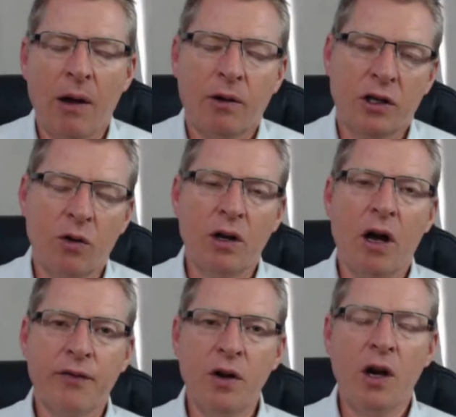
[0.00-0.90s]
So good
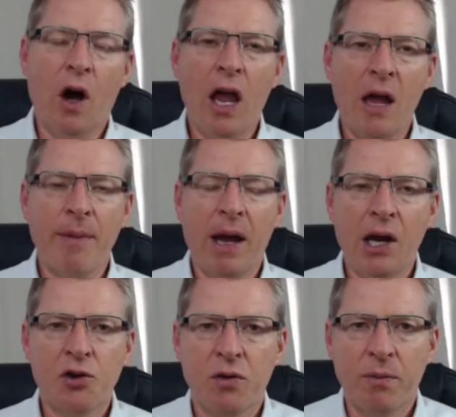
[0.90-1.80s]
afternoon. I am
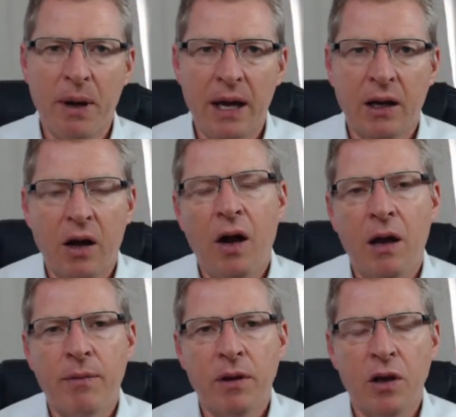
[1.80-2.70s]
Adrian Peck. I
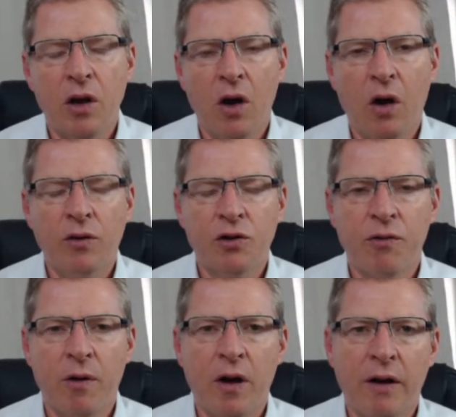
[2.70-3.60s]
am the
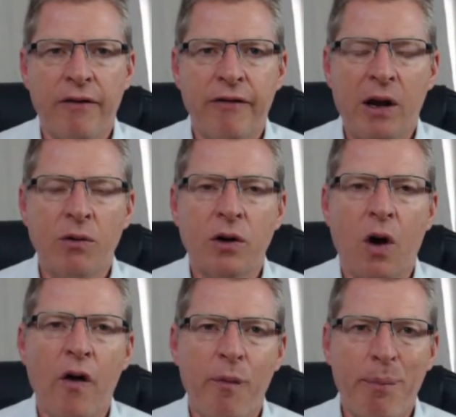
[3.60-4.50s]
entrepreneur and founder
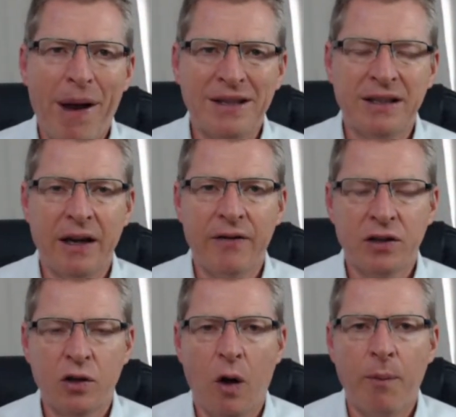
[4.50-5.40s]
of Better Never
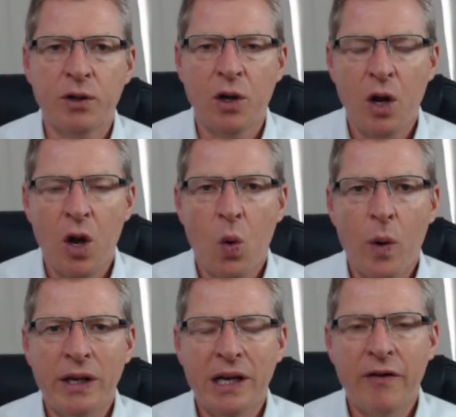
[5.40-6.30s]
Stops.
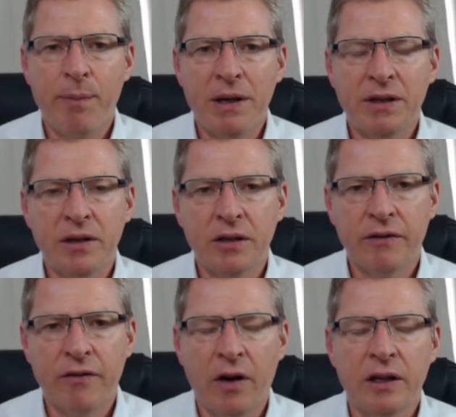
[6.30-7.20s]
We deliver business
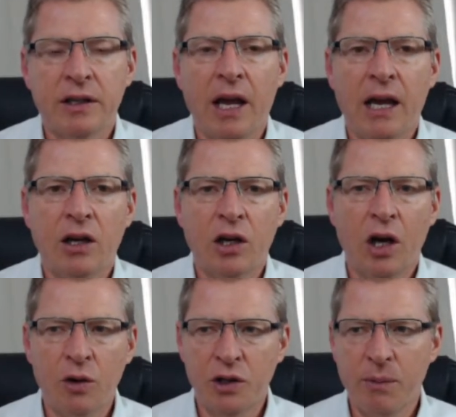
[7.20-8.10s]
advice and
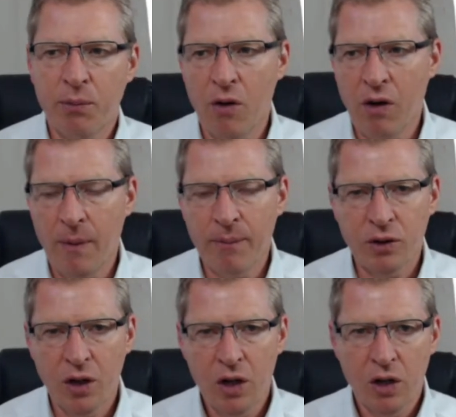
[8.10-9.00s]
coaching
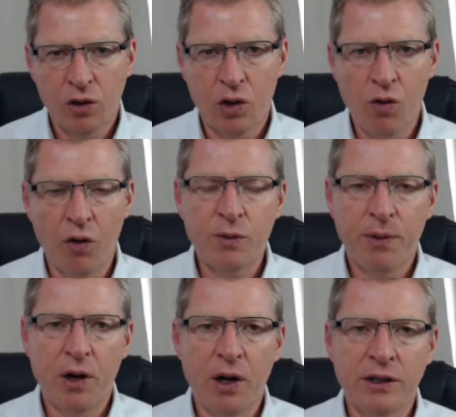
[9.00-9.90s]
programs to
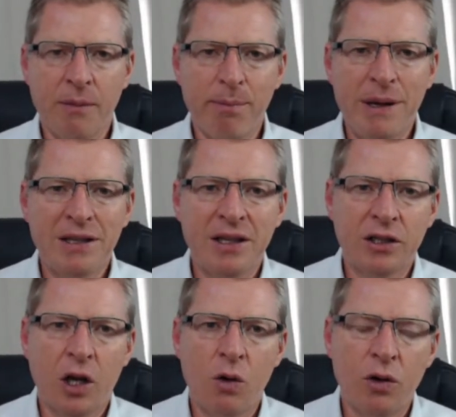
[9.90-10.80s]
entrepreneurs and
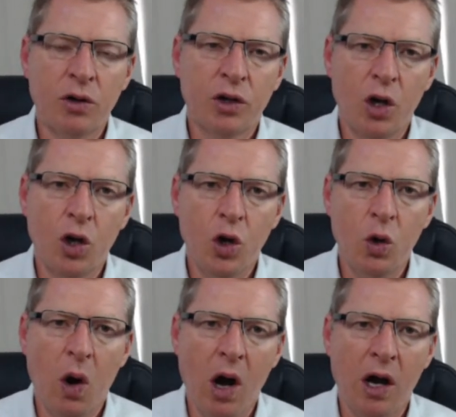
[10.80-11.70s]
business owners
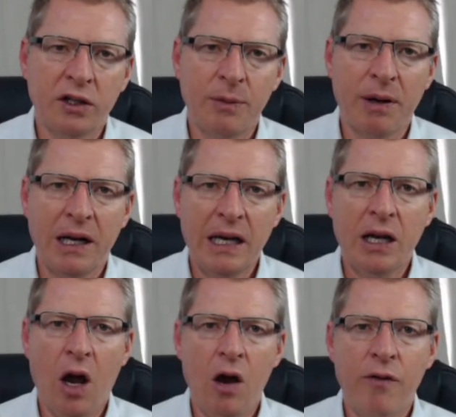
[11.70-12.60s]
who are
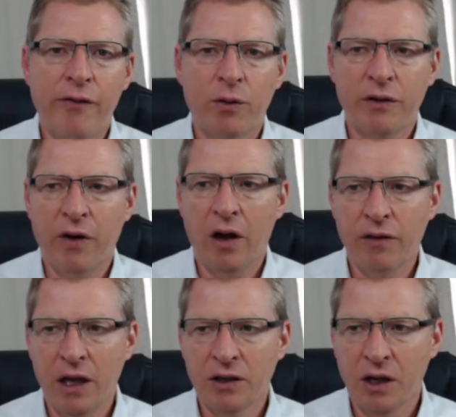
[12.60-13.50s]
typically over
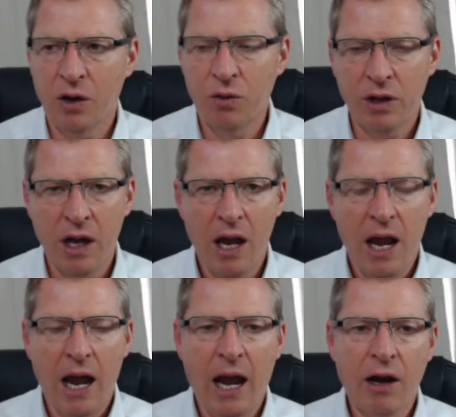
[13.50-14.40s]
45 years old
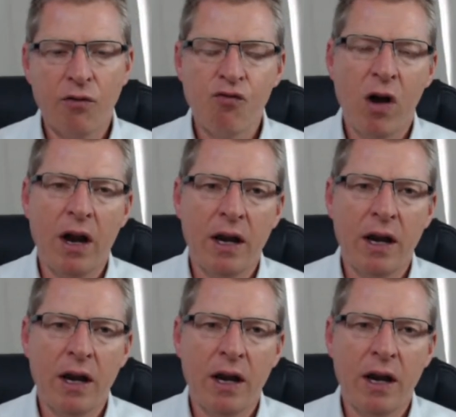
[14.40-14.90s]
and